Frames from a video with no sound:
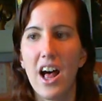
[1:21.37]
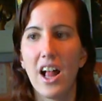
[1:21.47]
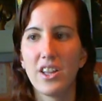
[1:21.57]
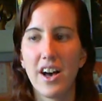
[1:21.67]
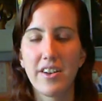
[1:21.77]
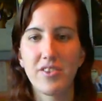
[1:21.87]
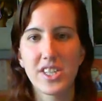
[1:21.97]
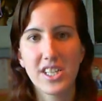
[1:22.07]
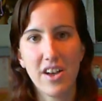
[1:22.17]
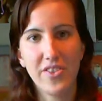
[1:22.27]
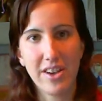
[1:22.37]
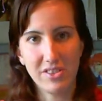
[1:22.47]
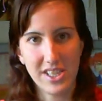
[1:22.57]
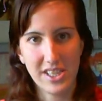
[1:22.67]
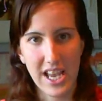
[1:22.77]
a lot of the stuff that
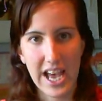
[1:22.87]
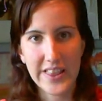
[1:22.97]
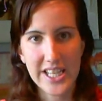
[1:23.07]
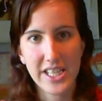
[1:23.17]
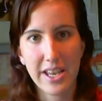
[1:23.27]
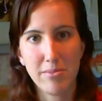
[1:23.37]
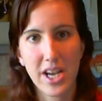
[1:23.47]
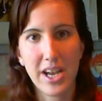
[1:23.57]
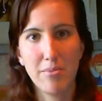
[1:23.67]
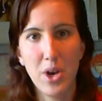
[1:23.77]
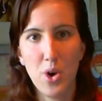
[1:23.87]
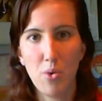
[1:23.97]
was at the same time